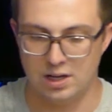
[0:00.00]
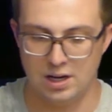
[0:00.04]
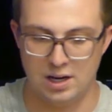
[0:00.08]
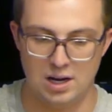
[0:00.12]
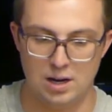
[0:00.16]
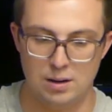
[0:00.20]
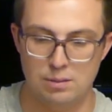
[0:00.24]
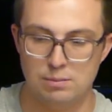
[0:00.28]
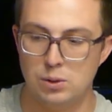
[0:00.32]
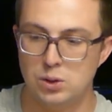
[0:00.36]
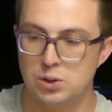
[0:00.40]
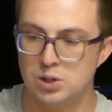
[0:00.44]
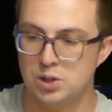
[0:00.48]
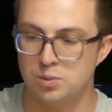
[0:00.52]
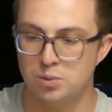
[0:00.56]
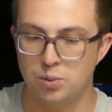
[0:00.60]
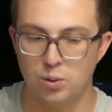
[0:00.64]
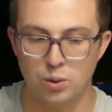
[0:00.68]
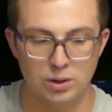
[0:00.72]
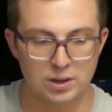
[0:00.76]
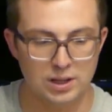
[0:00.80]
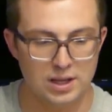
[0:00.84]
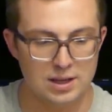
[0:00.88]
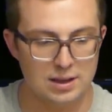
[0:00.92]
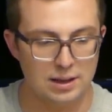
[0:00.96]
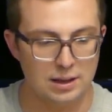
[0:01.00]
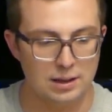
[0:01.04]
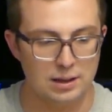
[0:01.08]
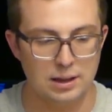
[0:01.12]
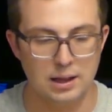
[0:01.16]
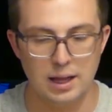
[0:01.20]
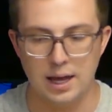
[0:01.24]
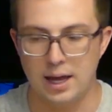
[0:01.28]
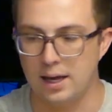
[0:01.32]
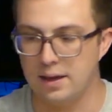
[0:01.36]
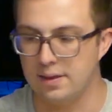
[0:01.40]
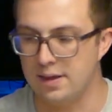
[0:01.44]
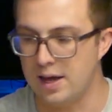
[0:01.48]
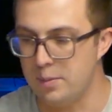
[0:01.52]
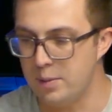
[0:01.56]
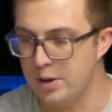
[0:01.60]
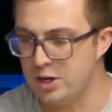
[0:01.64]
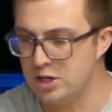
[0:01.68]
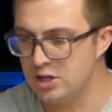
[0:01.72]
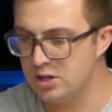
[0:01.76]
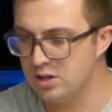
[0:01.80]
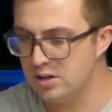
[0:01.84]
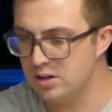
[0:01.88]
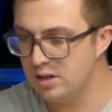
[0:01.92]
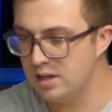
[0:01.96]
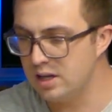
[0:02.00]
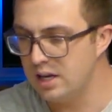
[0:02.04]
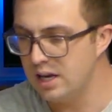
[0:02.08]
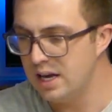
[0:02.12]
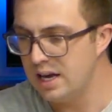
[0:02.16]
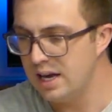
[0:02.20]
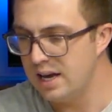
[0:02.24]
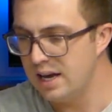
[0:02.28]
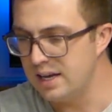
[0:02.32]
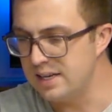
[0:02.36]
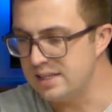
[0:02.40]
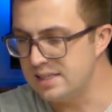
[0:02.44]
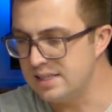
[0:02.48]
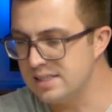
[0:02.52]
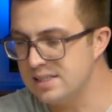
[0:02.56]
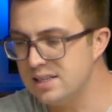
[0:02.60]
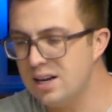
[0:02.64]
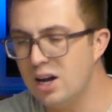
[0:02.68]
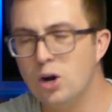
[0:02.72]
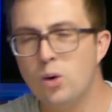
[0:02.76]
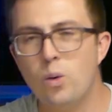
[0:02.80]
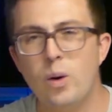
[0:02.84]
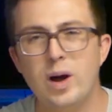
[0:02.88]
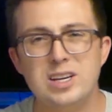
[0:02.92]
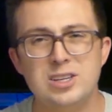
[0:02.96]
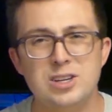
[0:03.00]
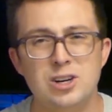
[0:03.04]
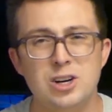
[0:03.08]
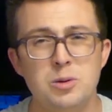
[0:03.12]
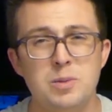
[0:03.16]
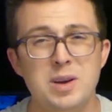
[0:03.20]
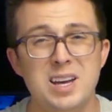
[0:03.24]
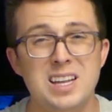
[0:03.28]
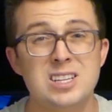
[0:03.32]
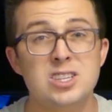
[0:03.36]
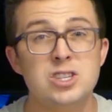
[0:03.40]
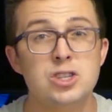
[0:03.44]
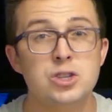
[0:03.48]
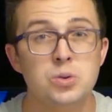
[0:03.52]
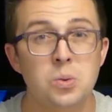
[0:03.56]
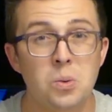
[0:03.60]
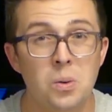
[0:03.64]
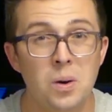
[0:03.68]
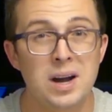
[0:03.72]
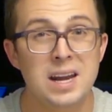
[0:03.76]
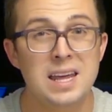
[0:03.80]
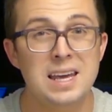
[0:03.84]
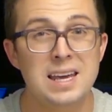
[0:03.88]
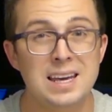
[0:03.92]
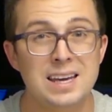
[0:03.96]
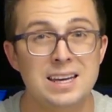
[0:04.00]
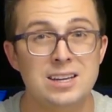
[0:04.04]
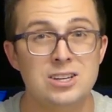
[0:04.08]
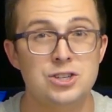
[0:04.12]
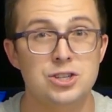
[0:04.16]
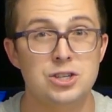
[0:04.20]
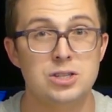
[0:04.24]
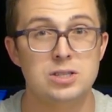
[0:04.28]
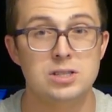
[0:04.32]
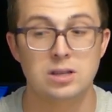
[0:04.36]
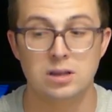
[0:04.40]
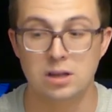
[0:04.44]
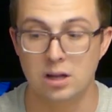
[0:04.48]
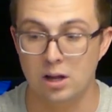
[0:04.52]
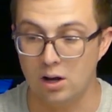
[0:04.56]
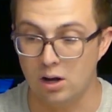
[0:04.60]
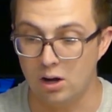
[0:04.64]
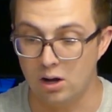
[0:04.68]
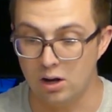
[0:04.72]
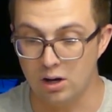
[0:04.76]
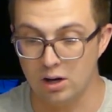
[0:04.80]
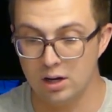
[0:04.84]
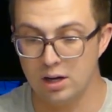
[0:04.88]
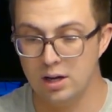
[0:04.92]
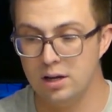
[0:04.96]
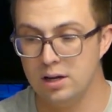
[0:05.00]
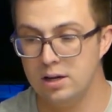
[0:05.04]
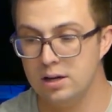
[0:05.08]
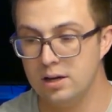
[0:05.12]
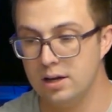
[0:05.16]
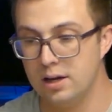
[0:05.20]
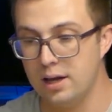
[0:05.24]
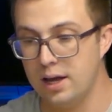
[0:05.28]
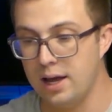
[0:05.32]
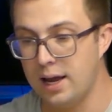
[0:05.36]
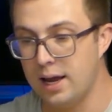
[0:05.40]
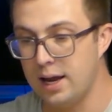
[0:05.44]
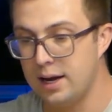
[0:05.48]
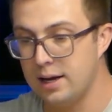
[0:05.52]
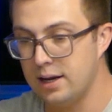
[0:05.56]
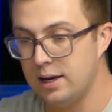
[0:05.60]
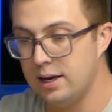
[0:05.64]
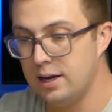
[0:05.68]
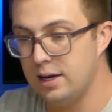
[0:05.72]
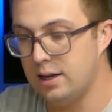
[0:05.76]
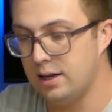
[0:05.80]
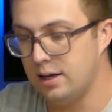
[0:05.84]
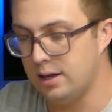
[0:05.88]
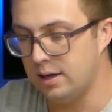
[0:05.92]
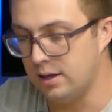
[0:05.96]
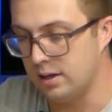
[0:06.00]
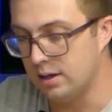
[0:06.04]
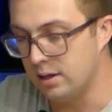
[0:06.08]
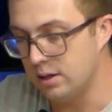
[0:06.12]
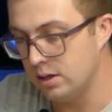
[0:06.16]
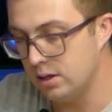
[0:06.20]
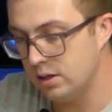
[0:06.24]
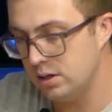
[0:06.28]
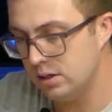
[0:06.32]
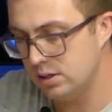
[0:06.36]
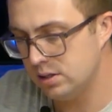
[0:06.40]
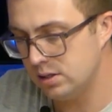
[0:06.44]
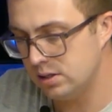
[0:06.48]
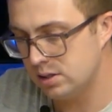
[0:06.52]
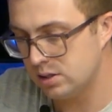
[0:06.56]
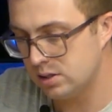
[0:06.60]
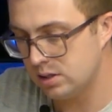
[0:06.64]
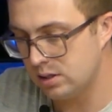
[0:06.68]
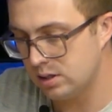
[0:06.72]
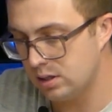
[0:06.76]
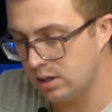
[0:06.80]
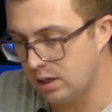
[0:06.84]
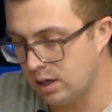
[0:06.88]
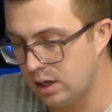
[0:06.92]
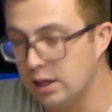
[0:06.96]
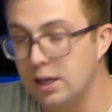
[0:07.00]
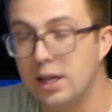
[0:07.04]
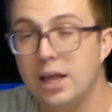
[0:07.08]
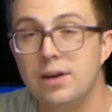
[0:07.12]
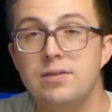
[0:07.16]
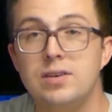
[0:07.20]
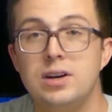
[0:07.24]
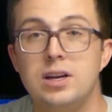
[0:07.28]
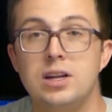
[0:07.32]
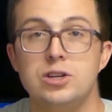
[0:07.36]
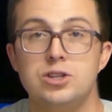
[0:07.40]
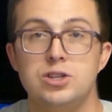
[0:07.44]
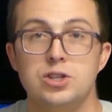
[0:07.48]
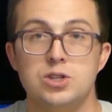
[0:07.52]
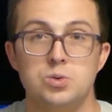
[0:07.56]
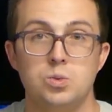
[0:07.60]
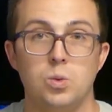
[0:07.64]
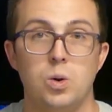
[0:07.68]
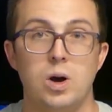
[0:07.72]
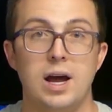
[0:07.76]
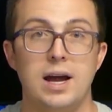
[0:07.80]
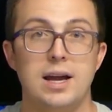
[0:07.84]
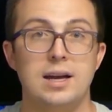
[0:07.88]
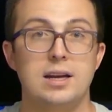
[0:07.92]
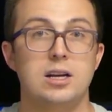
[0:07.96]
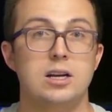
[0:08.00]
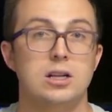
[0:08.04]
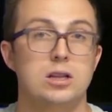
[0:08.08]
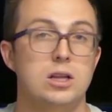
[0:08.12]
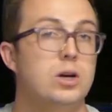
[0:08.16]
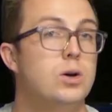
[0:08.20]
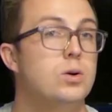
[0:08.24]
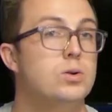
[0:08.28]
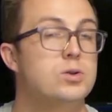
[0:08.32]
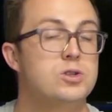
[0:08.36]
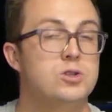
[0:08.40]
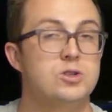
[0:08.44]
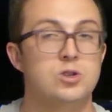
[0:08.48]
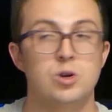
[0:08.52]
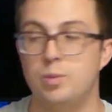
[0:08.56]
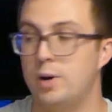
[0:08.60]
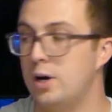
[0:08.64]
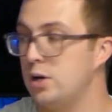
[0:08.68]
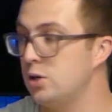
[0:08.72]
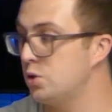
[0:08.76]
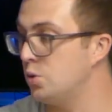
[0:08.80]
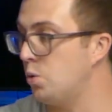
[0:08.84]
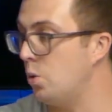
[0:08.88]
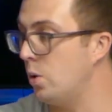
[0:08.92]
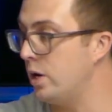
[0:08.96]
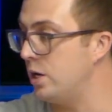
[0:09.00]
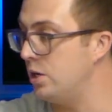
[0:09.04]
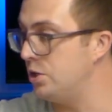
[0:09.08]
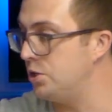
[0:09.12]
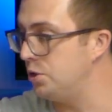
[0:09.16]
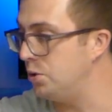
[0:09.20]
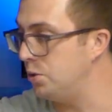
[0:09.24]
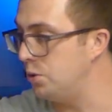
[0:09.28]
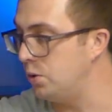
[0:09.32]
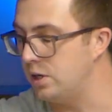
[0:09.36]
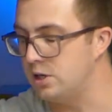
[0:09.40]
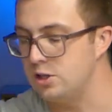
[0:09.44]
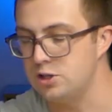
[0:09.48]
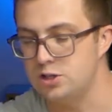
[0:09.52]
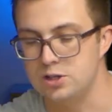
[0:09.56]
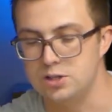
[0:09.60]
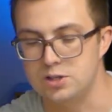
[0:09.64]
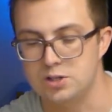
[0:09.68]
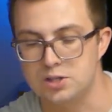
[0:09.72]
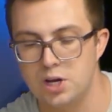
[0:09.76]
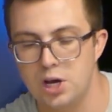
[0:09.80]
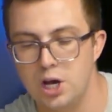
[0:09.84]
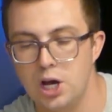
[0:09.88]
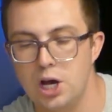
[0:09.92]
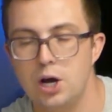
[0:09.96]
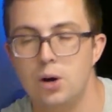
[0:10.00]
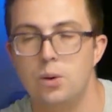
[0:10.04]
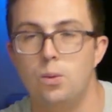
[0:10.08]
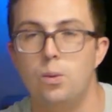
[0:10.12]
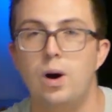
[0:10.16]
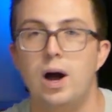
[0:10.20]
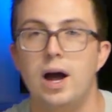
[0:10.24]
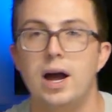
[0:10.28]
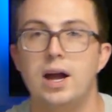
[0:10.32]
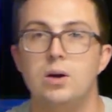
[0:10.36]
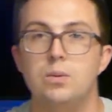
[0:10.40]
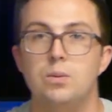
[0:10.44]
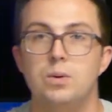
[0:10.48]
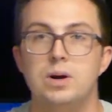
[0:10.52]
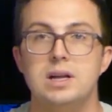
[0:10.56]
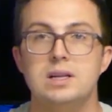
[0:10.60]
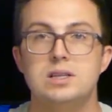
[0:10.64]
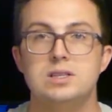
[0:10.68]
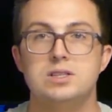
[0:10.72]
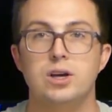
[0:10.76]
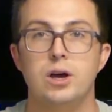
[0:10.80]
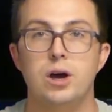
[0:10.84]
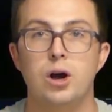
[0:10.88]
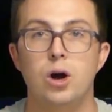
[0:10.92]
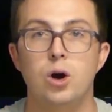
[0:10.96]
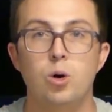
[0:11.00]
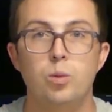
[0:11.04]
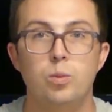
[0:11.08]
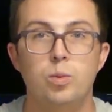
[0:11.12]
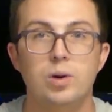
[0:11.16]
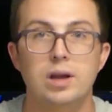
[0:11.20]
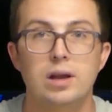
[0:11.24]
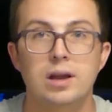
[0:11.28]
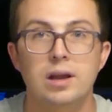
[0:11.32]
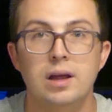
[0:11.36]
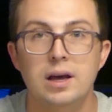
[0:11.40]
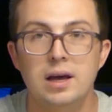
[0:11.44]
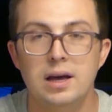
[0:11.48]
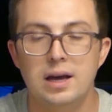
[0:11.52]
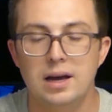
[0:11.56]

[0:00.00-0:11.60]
Most importantly, the length. I mentioned this is not quite tournament. It's 20 inches long and it is 11 inches wide closed. So about 22 inches wide when it's open.